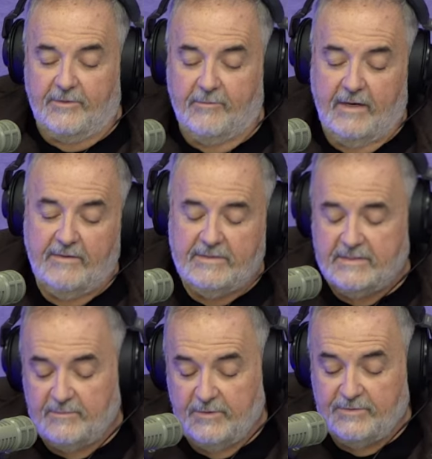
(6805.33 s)

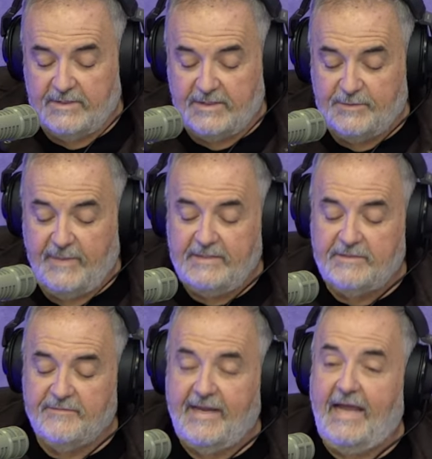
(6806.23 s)
rarest and most
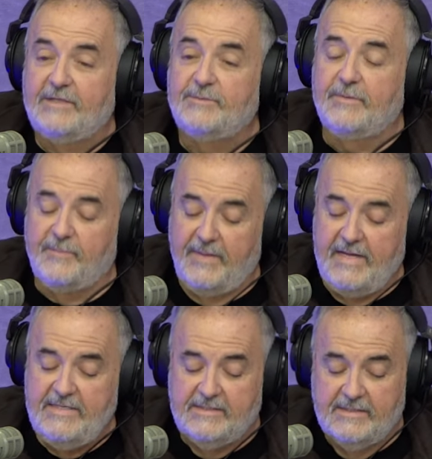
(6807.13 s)
expensive Casper
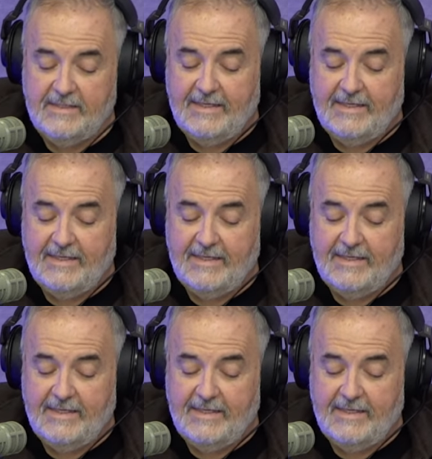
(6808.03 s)
piece